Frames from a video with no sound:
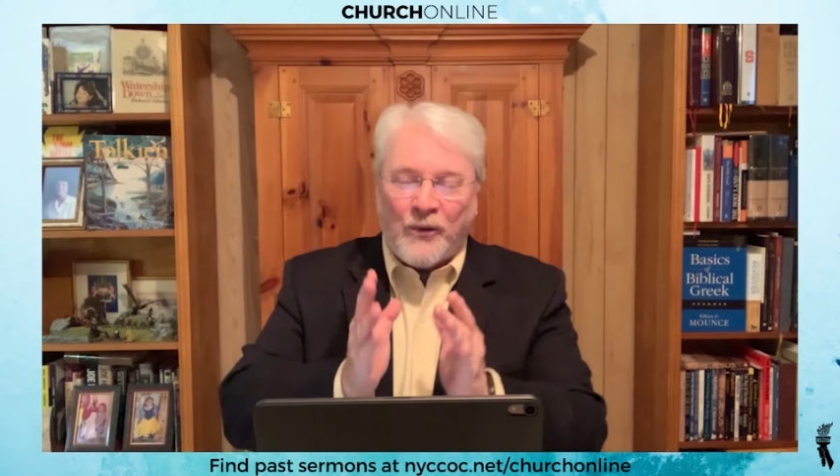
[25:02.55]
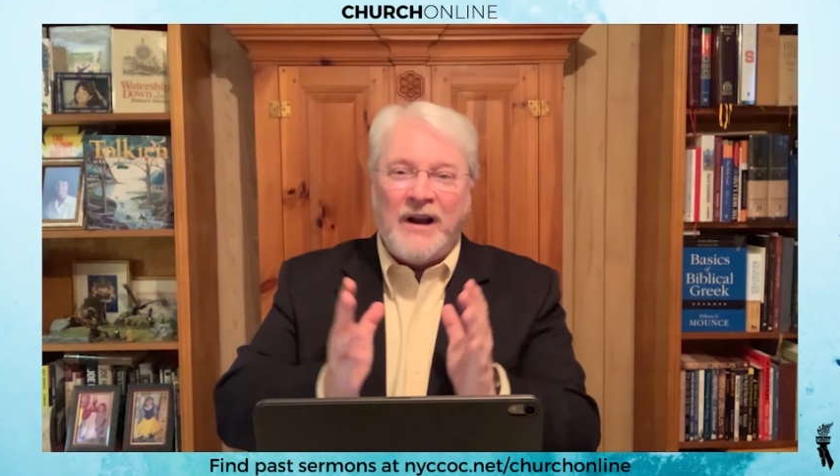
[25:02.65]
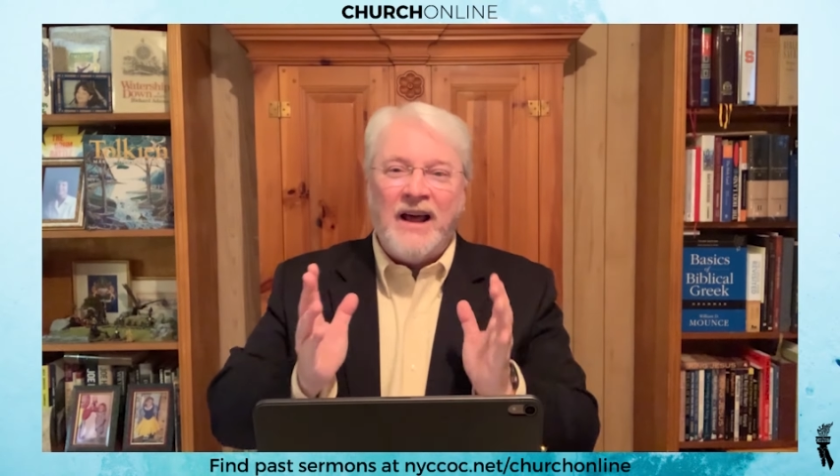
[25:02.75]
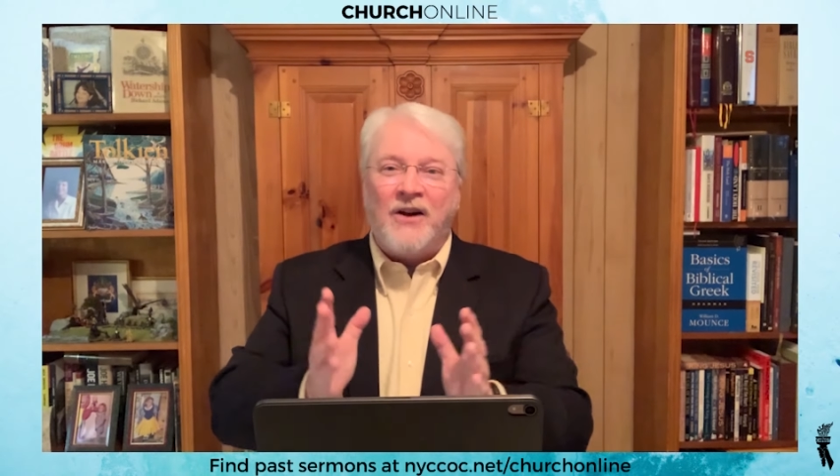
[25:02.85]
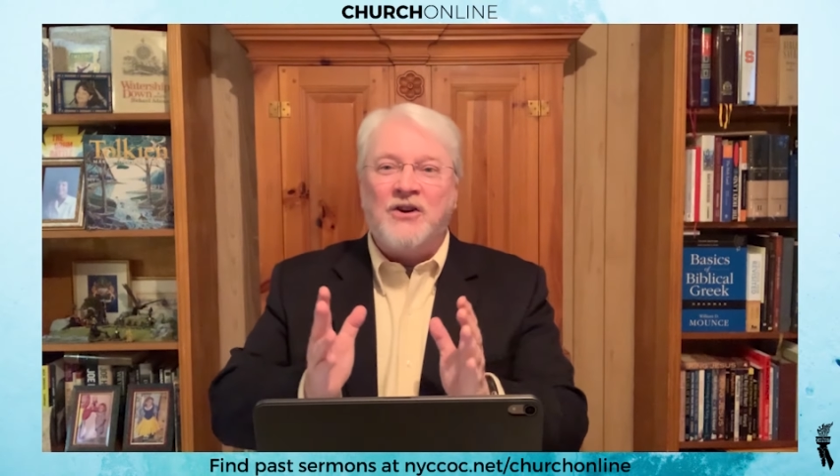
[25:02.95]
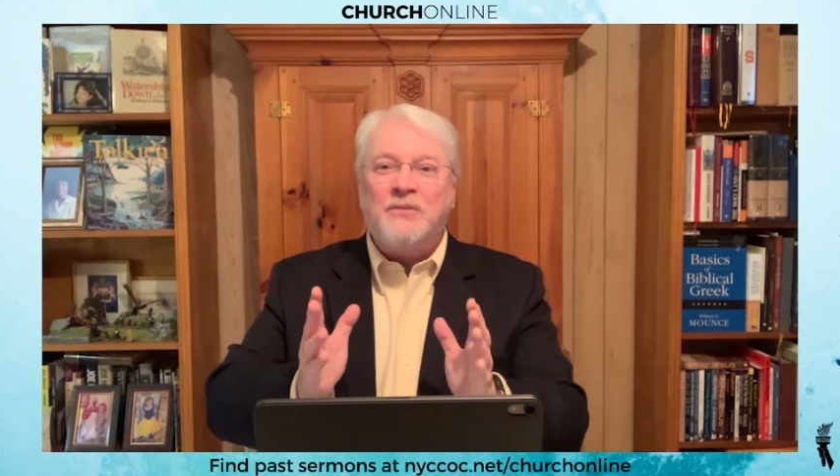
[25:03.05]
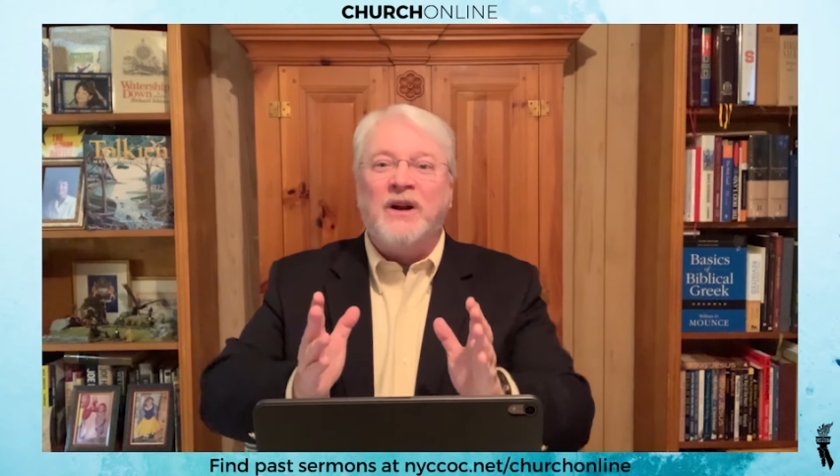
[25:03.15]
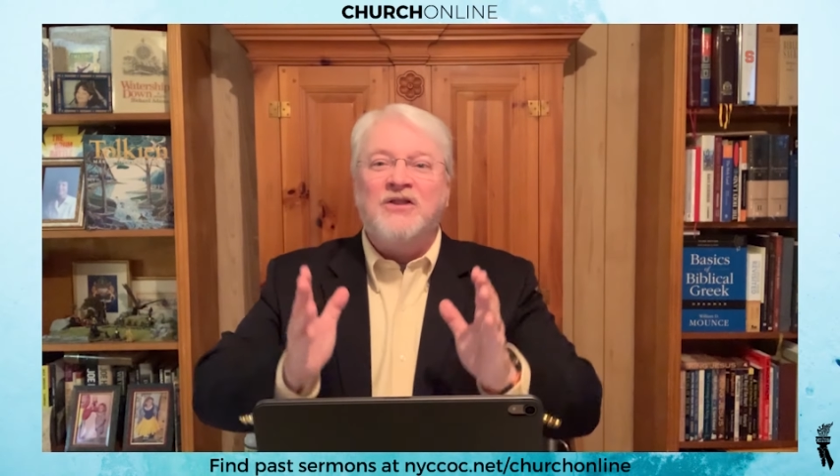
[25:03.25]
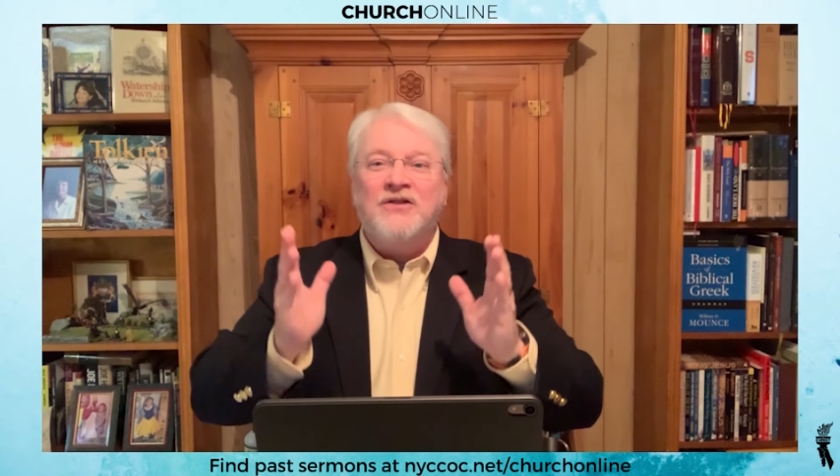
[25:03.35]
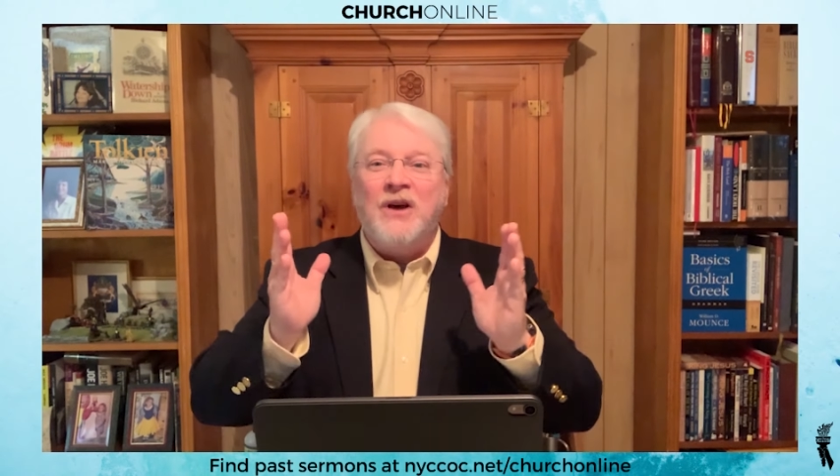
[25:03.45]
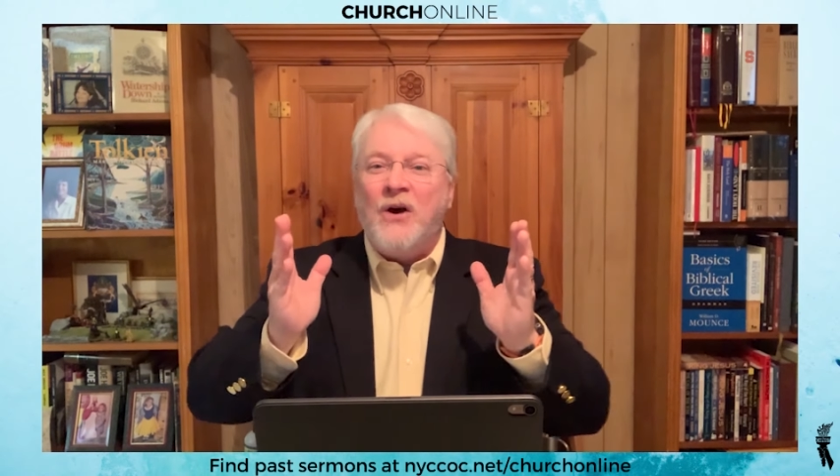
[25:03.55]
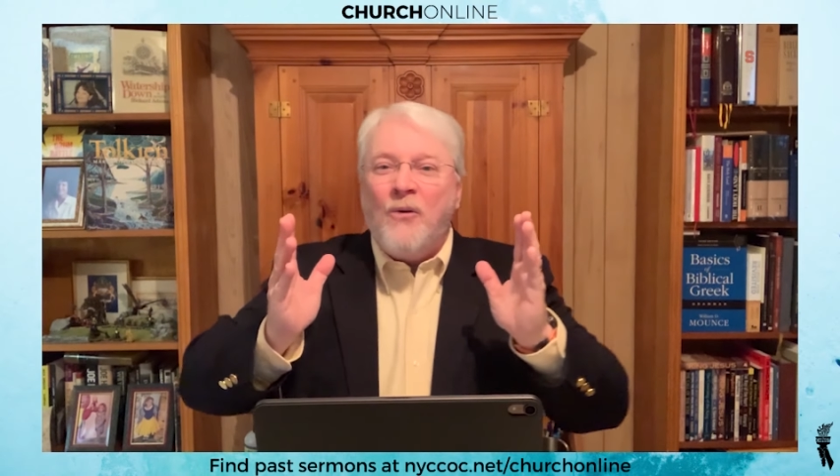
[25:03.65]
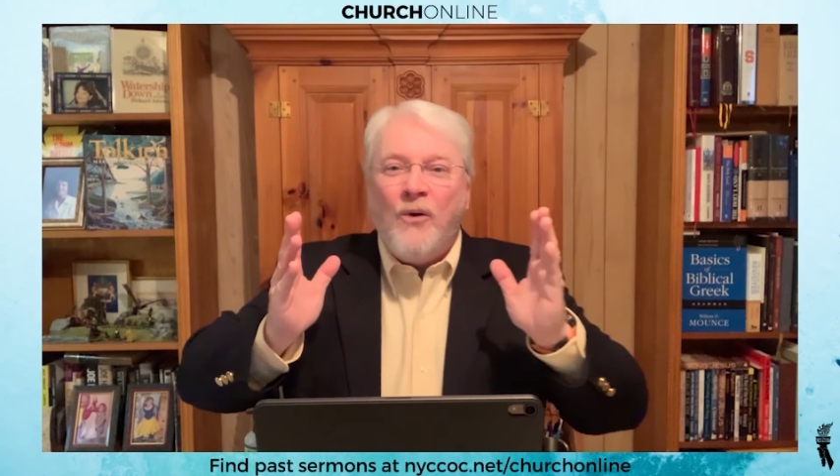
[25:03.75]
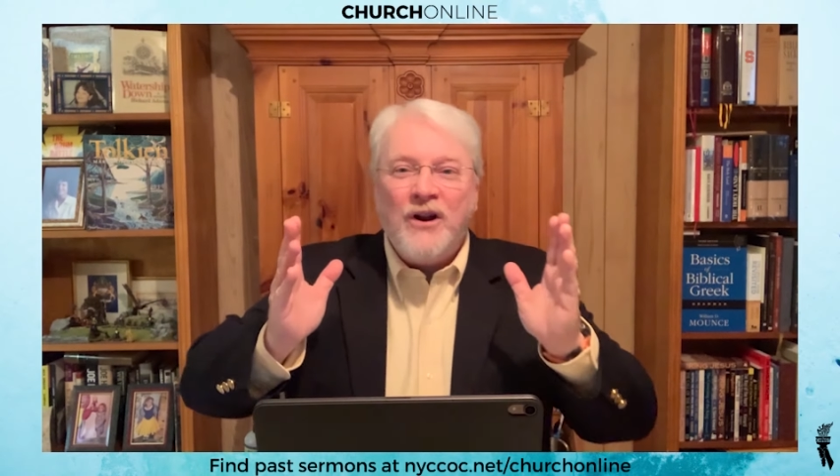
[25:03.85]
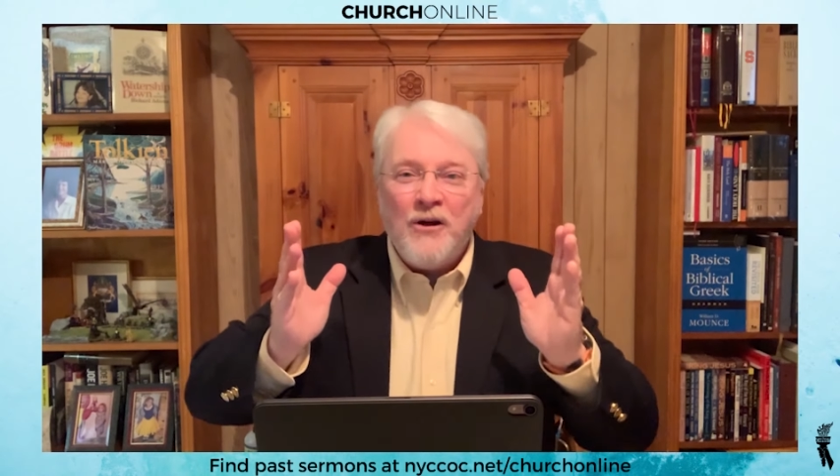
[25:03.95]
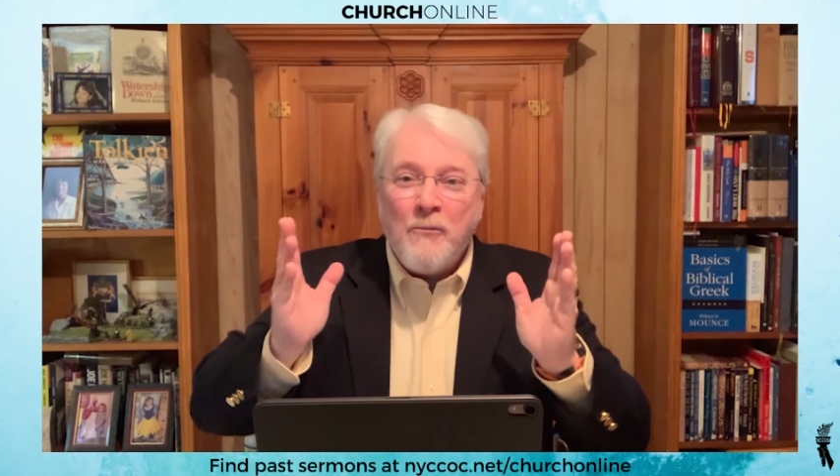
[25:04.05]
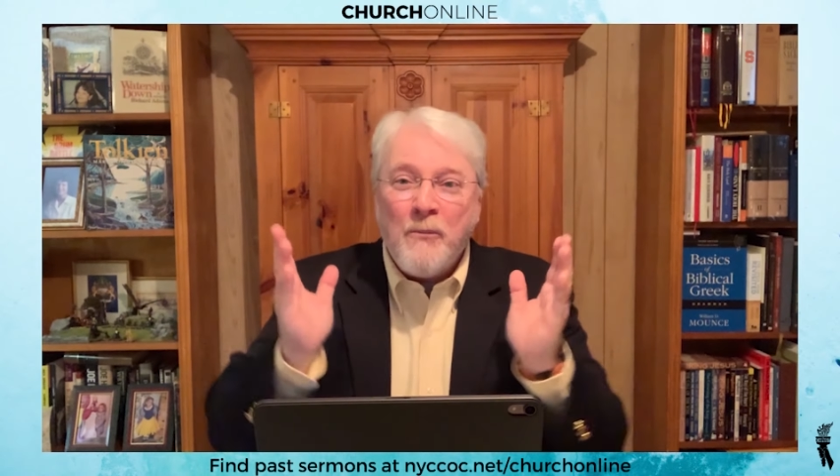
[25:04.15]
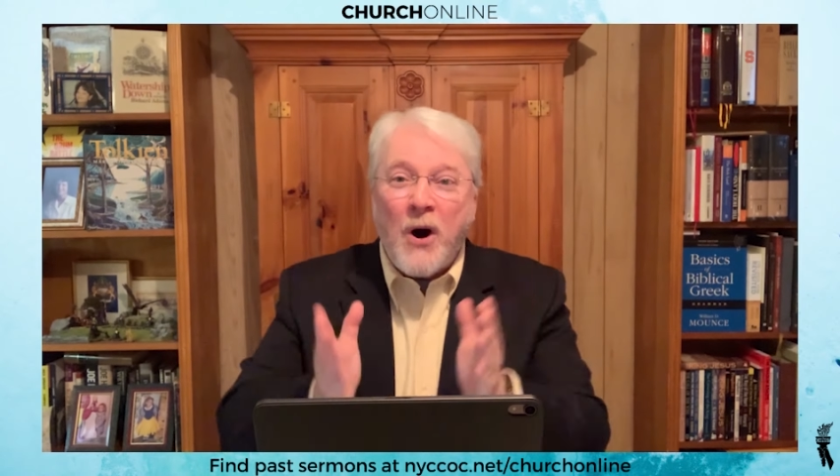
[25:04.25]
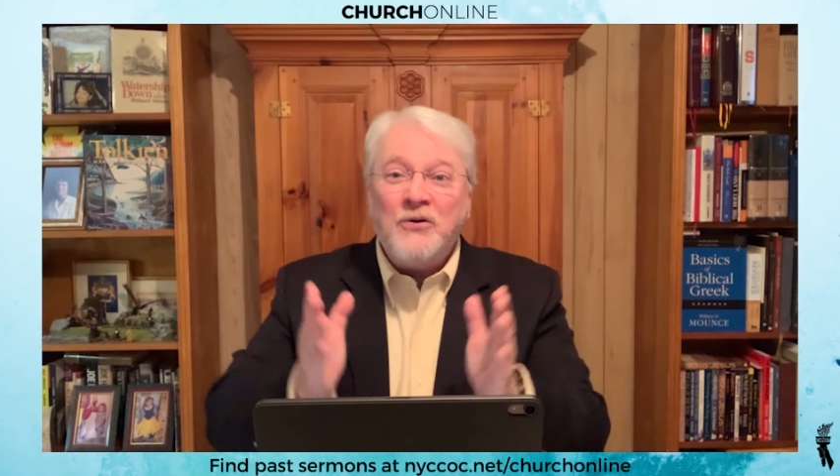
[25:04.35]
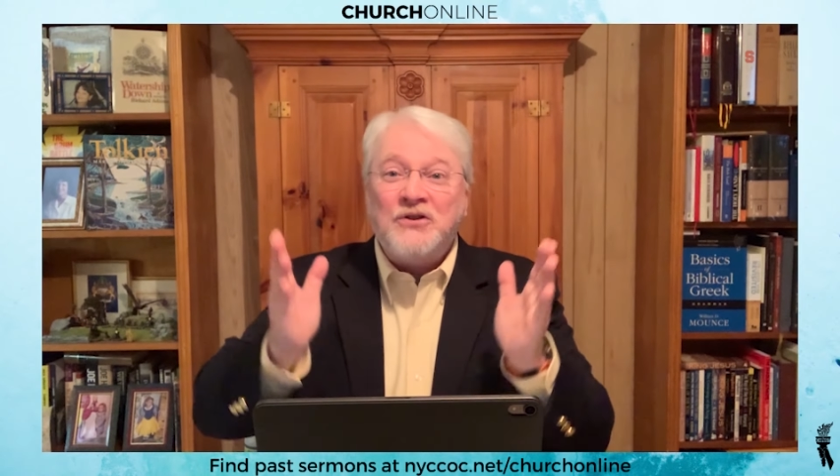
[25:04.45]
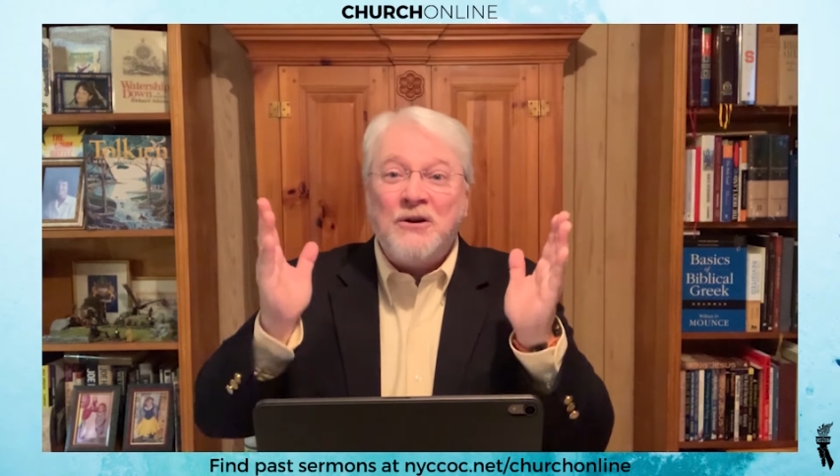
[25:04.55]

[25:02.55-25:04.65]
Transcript: 3 letters, but it's one of the most